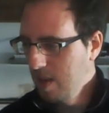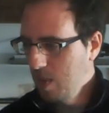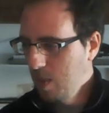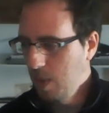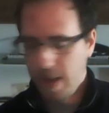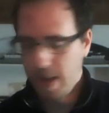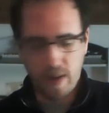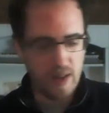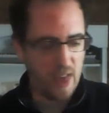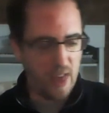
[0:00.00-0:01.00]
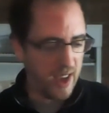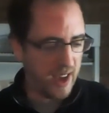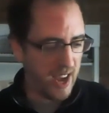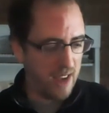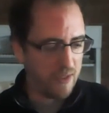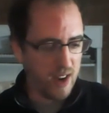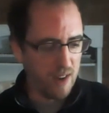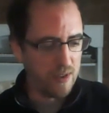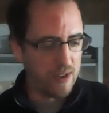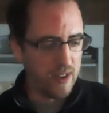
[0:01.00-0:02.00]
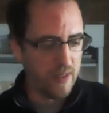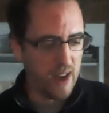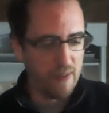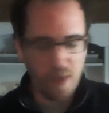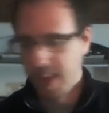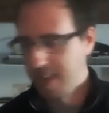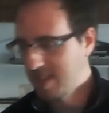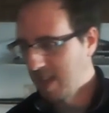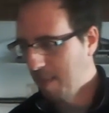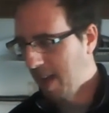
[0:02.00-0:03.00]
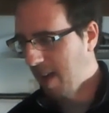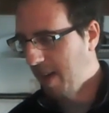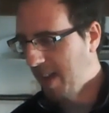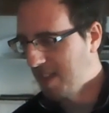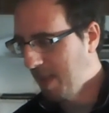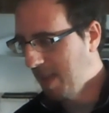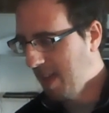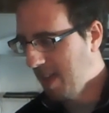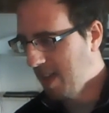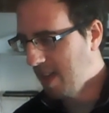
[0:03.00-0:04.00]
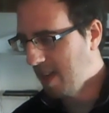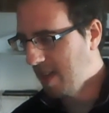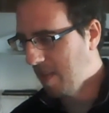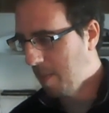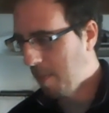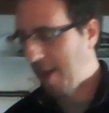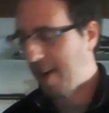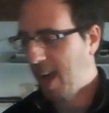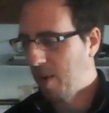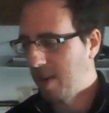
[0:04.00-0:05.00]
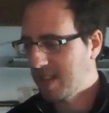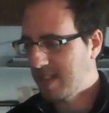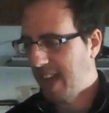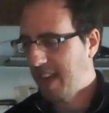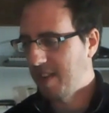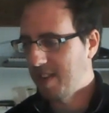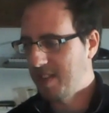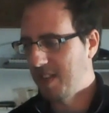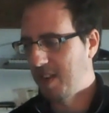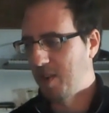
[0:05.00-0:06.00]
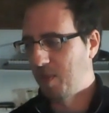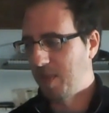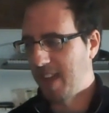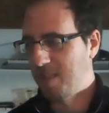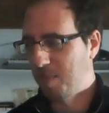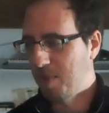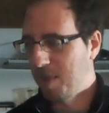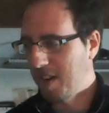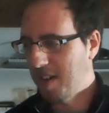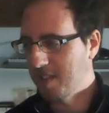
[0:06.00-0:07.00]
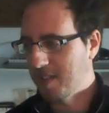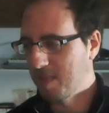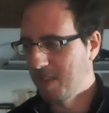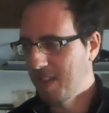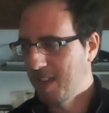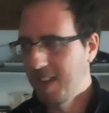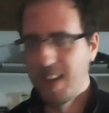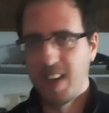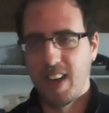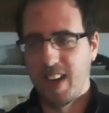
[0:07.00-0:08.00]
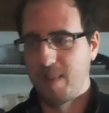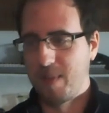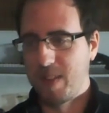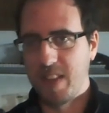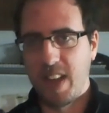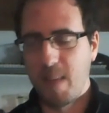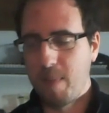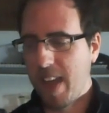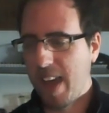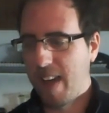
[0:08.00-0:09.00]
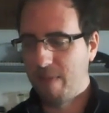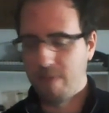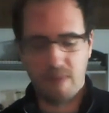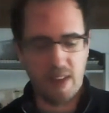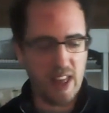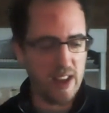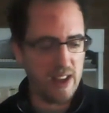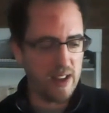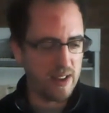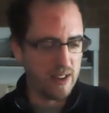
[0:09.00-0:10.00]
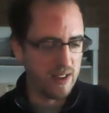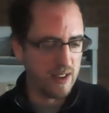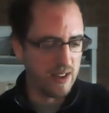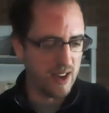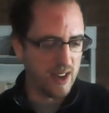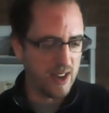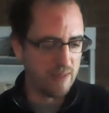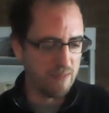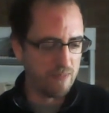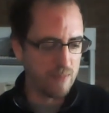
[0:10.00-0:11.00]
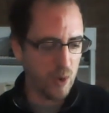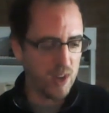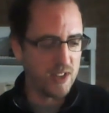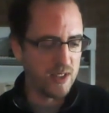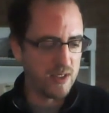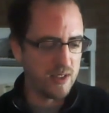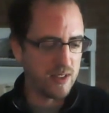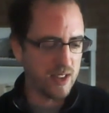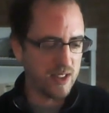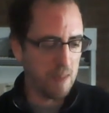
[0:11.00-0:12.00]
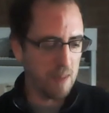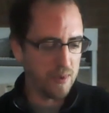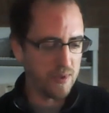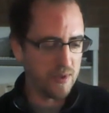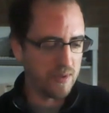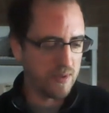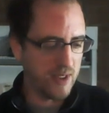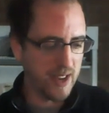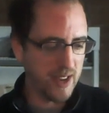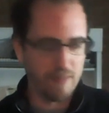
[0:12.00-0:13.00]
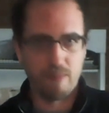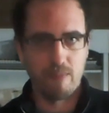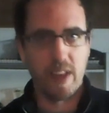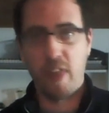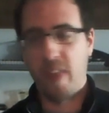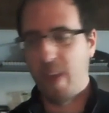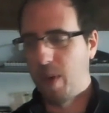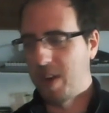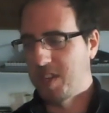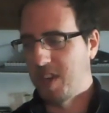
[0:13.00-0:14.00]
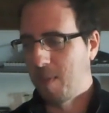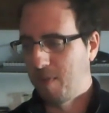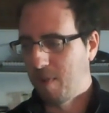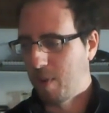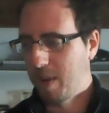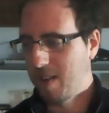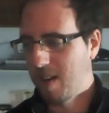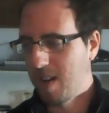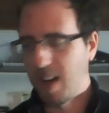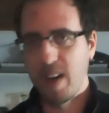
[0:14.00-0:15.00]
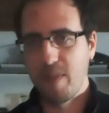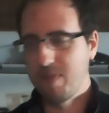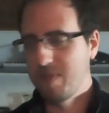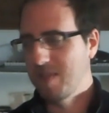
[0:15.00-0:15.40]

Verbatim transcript: Well, I think I have covered everything somehow, and it's been about an hour exactly, so that's pretty awesome. Uh, does anybody have any um, questions, examples, um, anything they want to share before we log off?